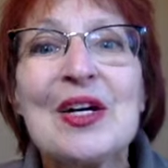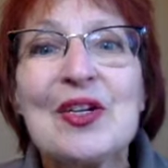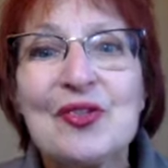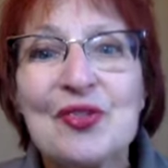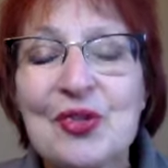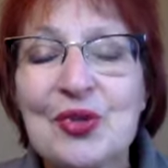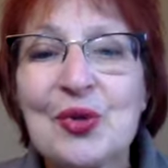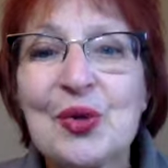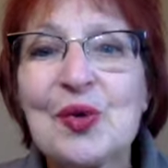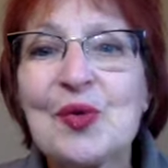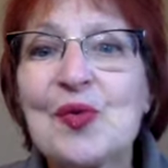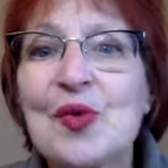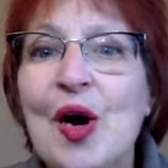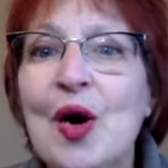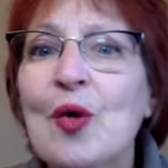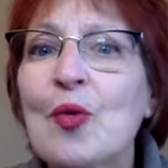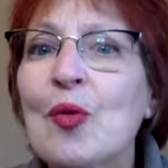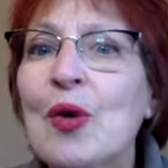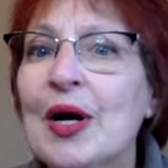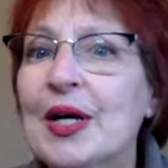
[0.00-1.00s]
Do you
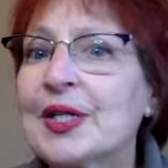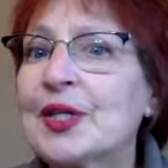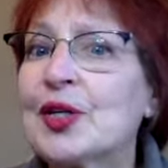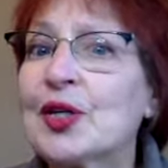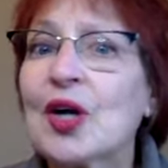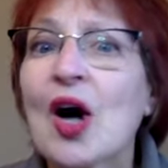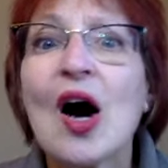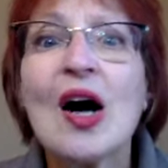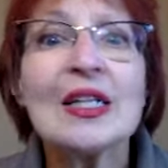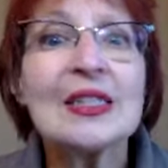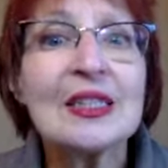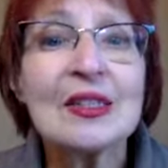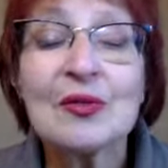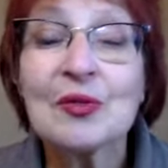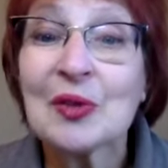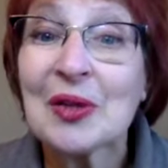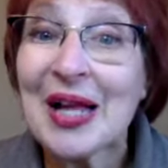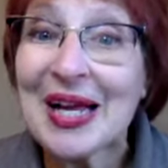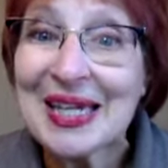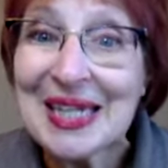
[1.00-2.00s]
know what your cost of
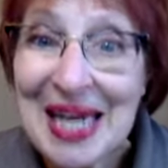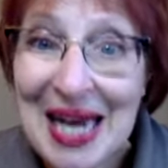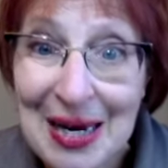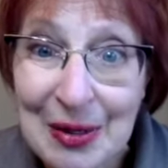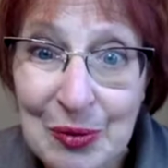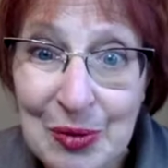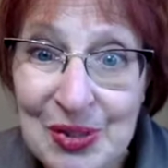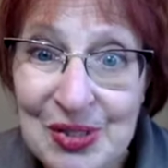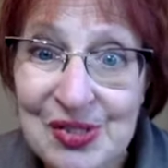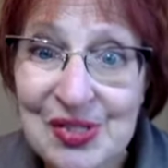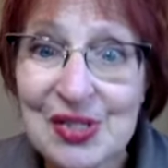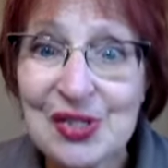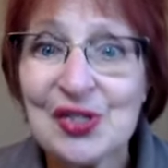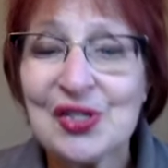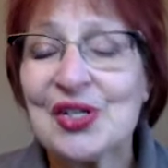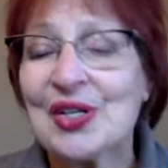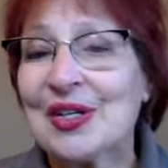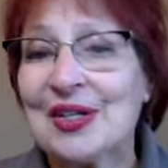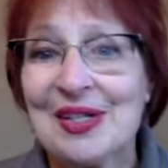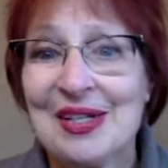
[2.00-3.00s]
client
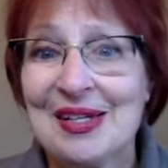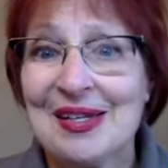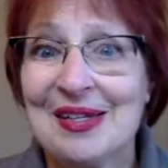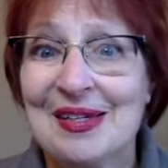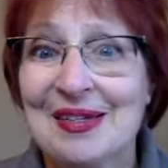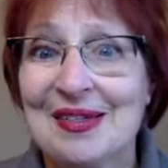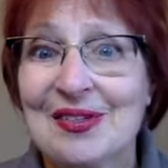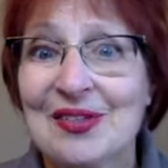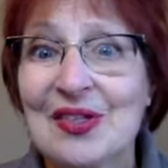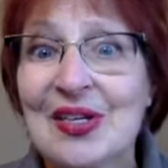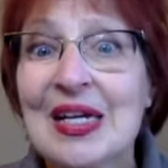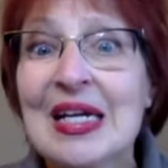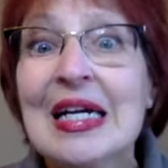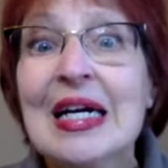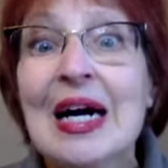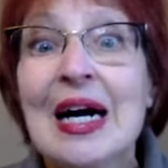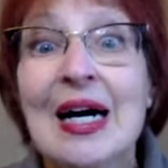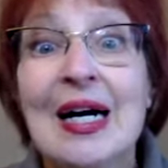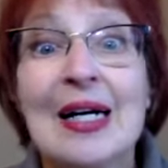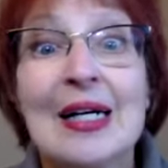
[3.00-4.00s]
acquisition is?
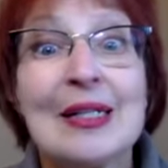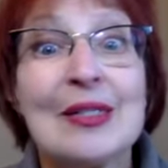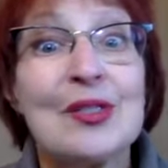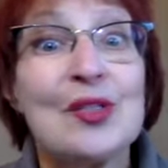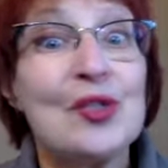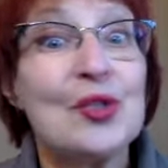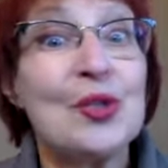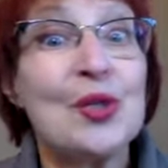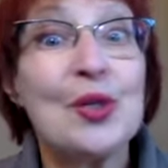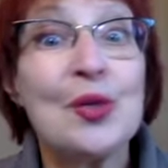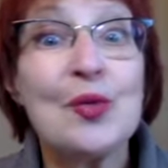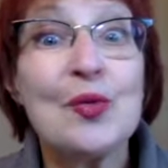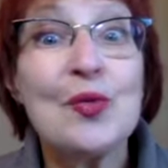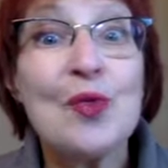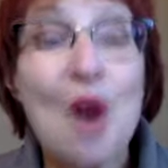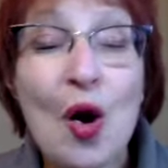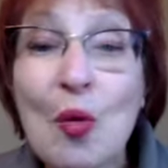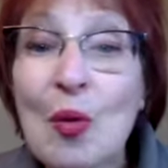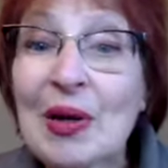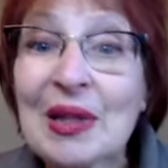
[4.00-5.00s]
Do you
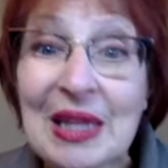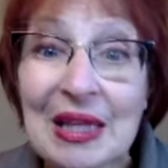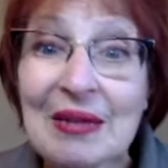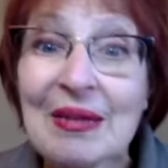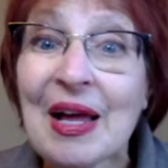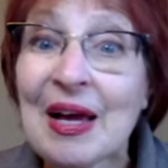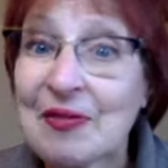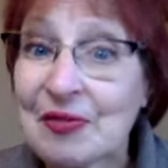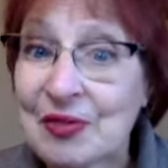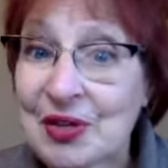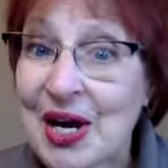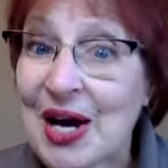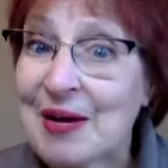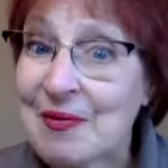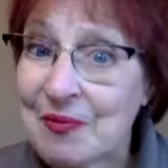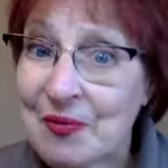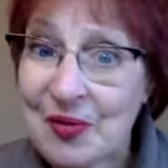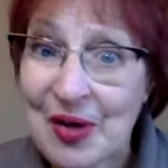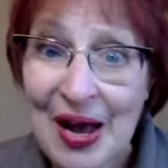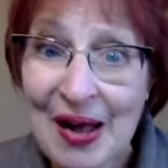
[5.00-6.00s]
know what the lifetime
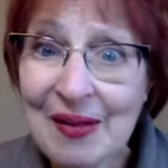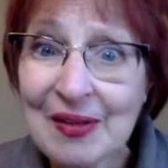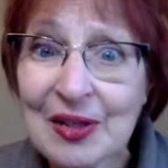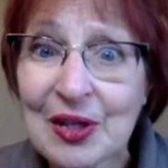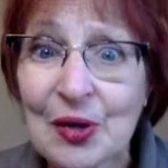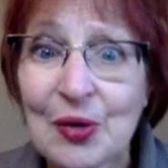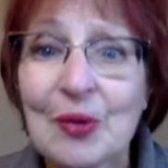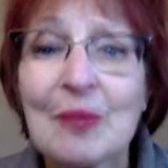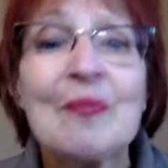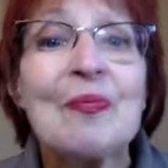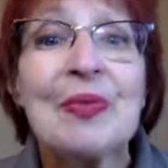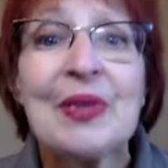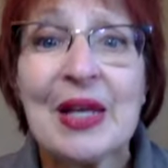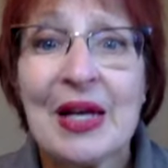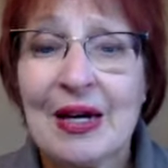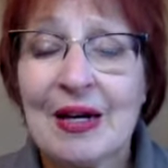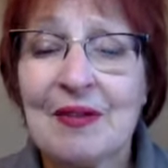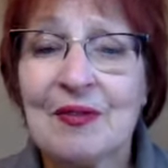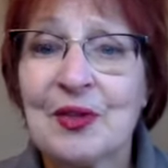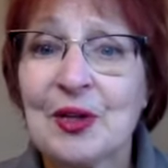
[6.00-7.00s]
value
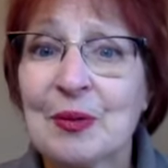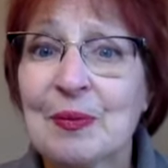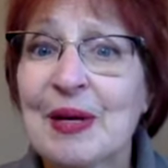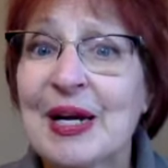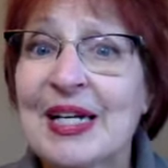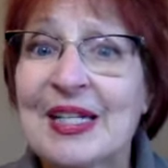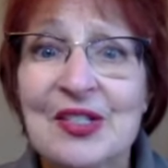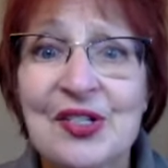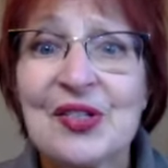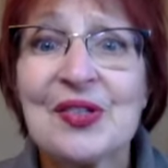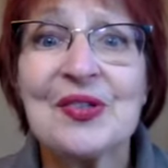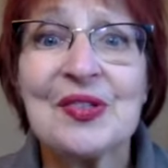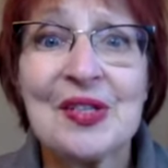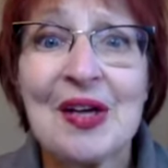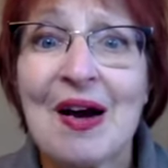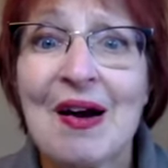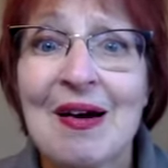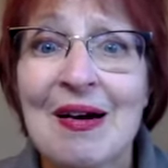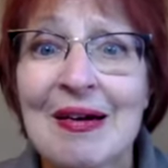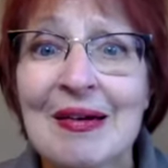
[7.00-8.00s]
of your patients
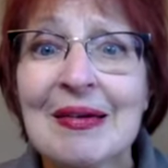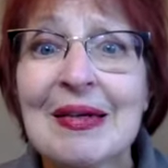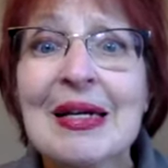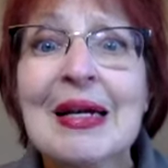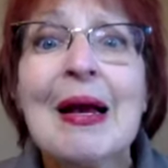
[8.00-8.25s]
are?